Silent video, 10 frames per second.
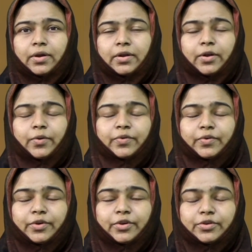Now
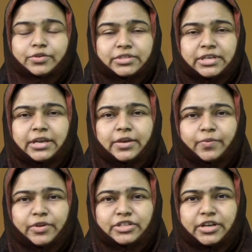you see,
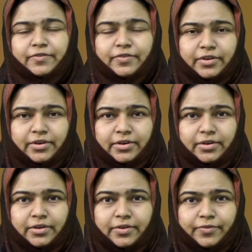whichever,
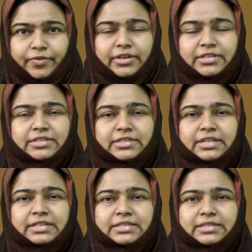for
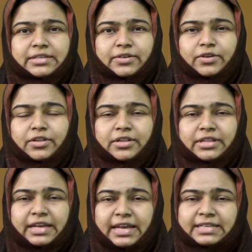instance,
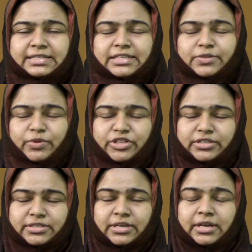the cases which
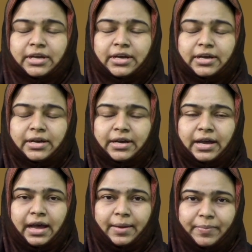is
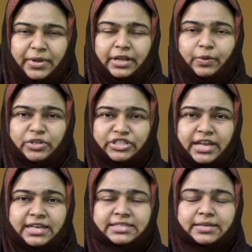happening, which
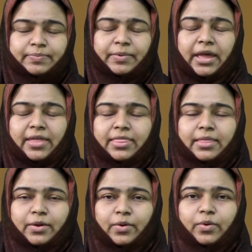takes up in
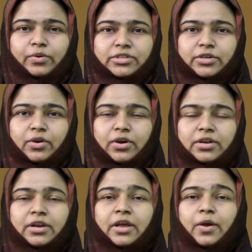the court and
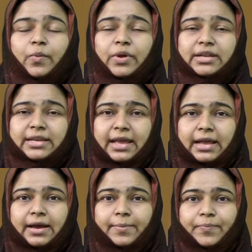all, will
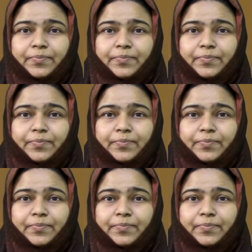take up